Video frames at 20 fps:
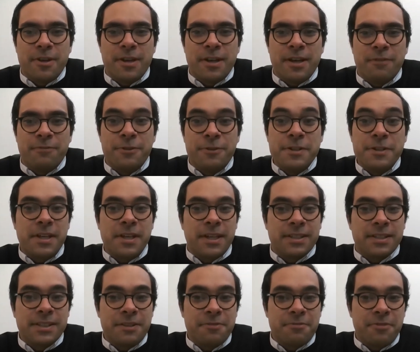uh,
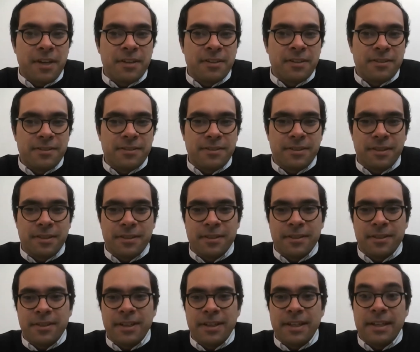physical events
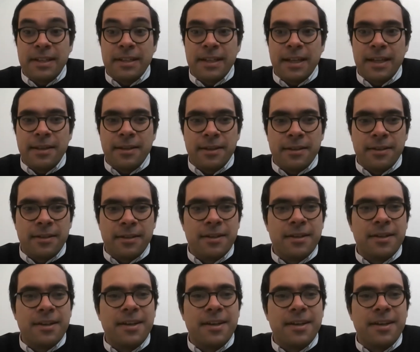the, in London